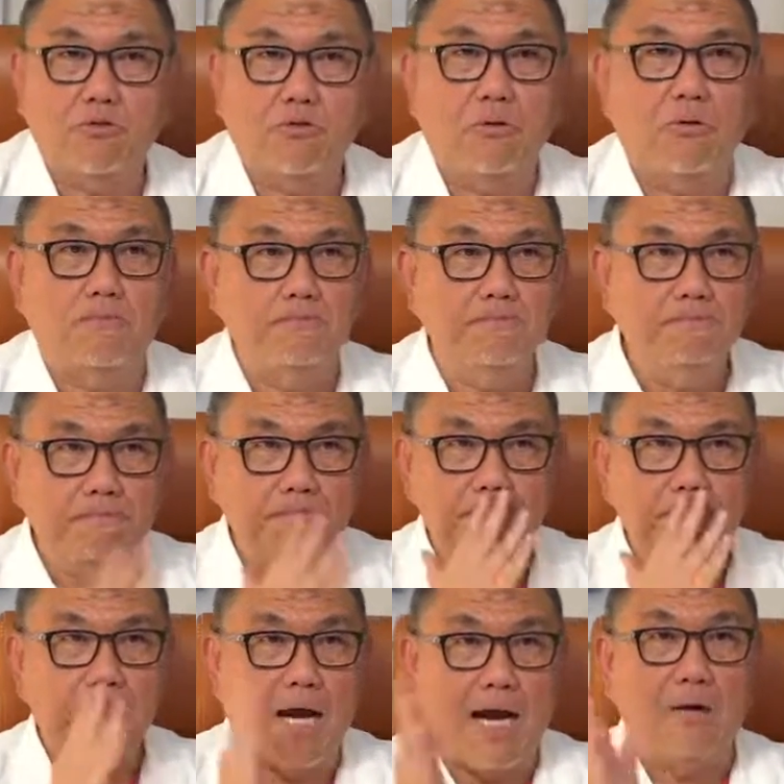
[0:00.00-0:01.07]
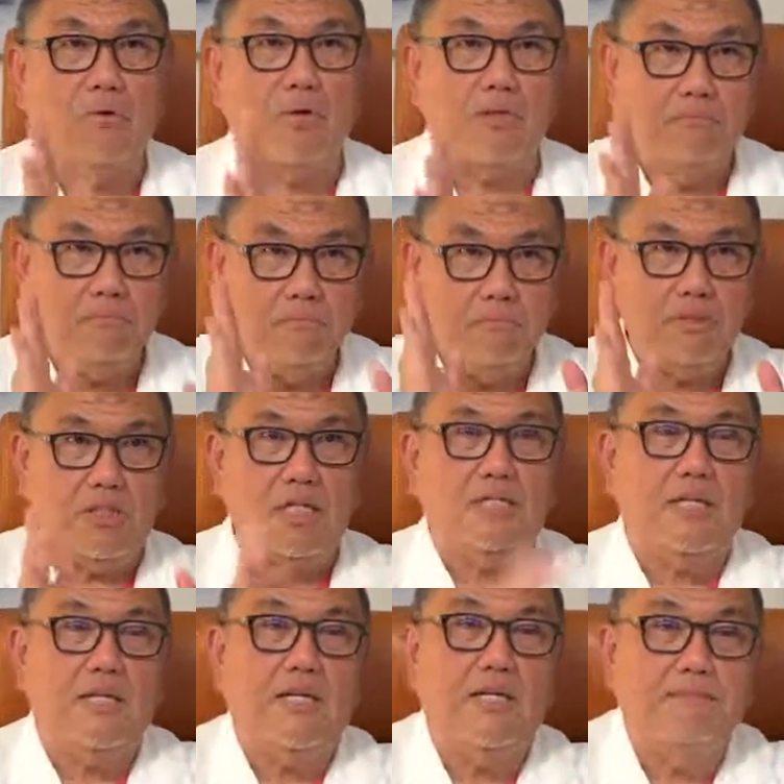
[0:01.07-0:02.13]
So I would
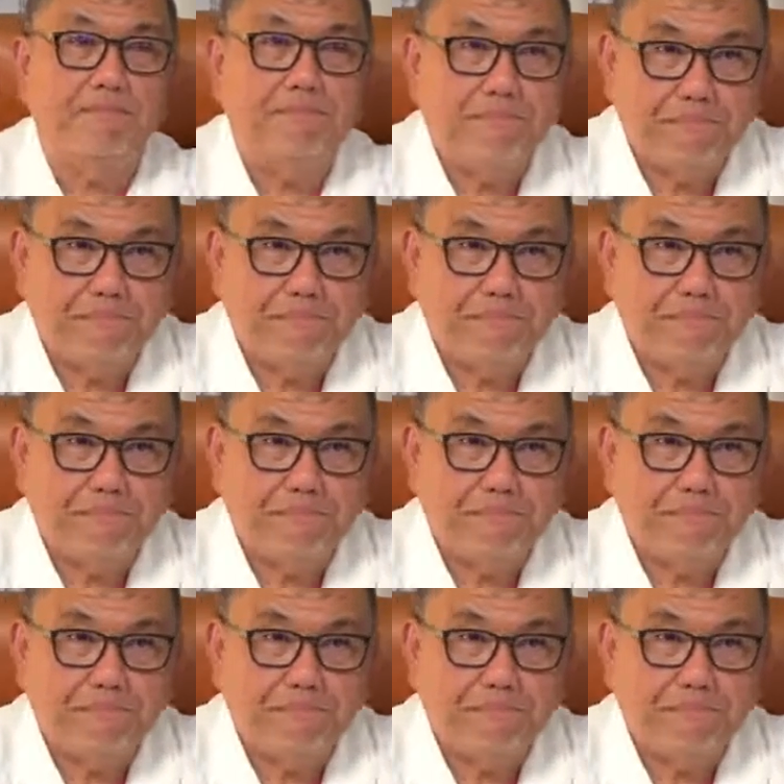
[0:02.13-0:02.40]
certainly